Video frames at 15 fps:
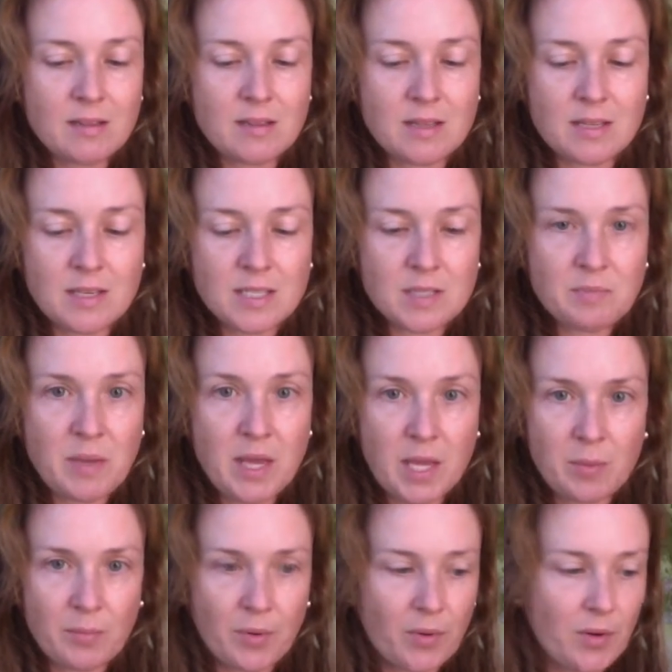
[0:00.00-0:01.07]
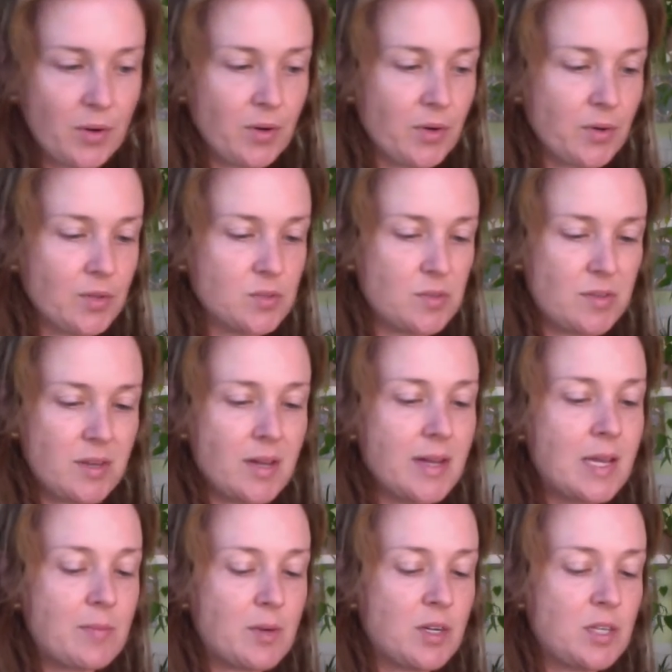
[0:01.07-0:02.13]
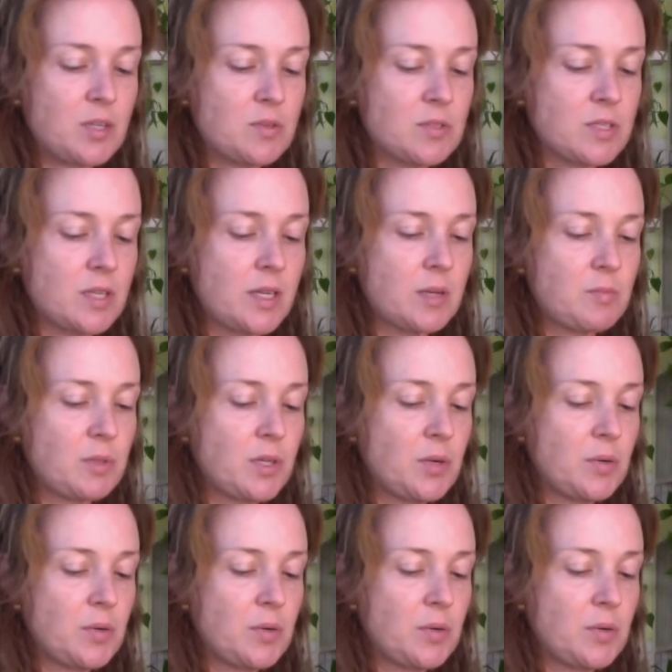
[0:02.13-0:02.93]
this paper. So I think I am going to use the light blue.